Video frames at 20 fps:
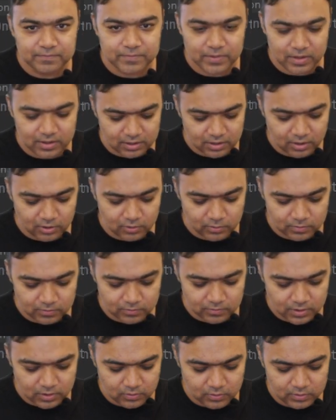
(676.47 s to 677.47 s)
and now
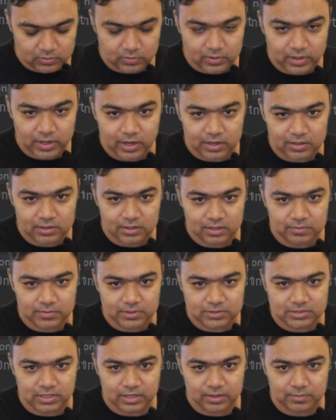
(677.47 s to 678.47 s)
we are going to create the
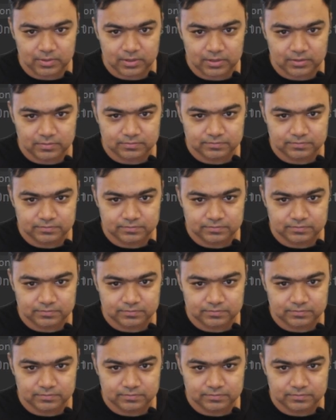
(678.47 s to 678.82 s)
image labeler.